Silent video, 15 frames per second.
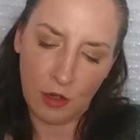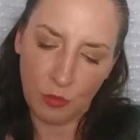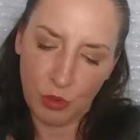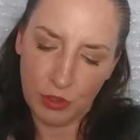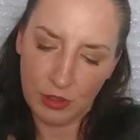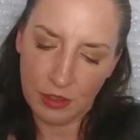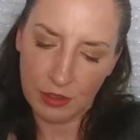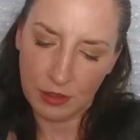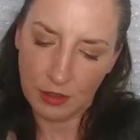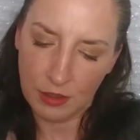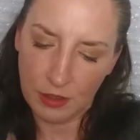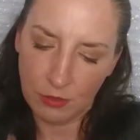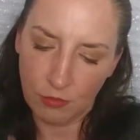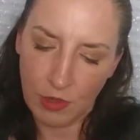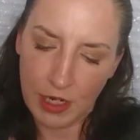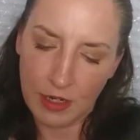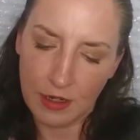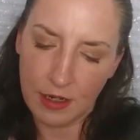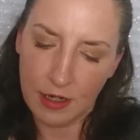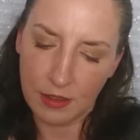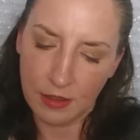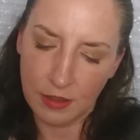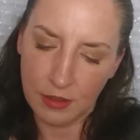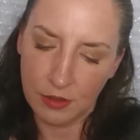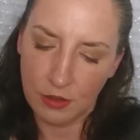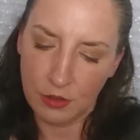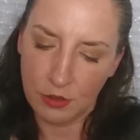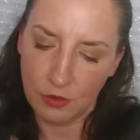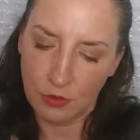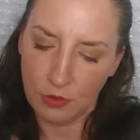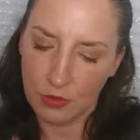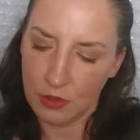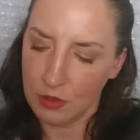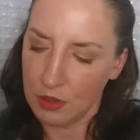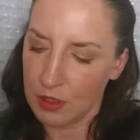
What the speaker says: I'll put this right next to the